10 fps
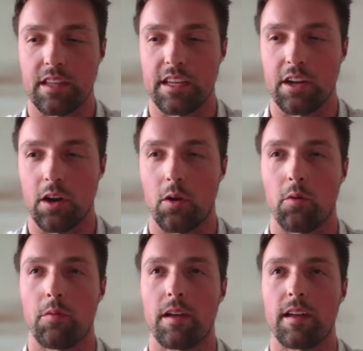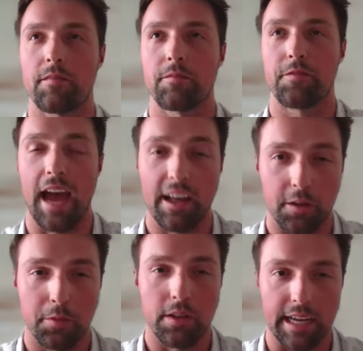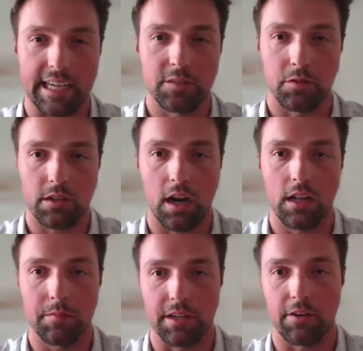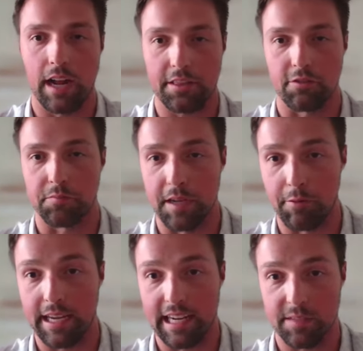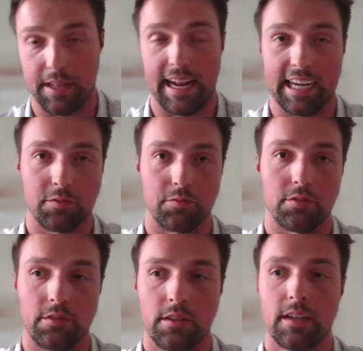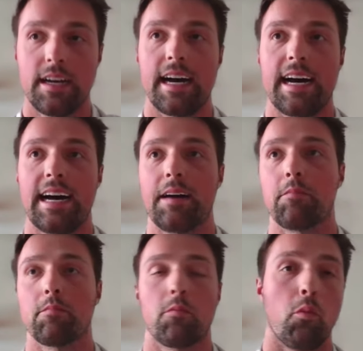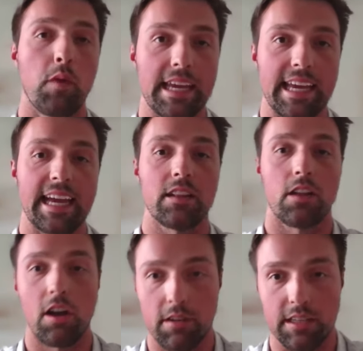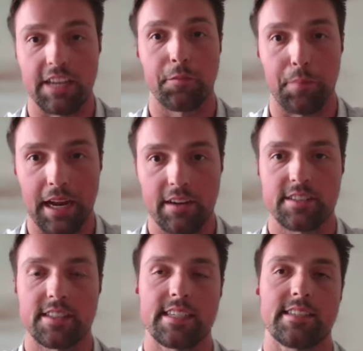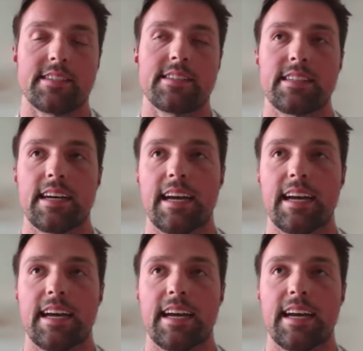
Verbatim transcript: you know, valuable innings, we'll call them, you know, not those midweek innings, but that actual um, weekend long relief appearances.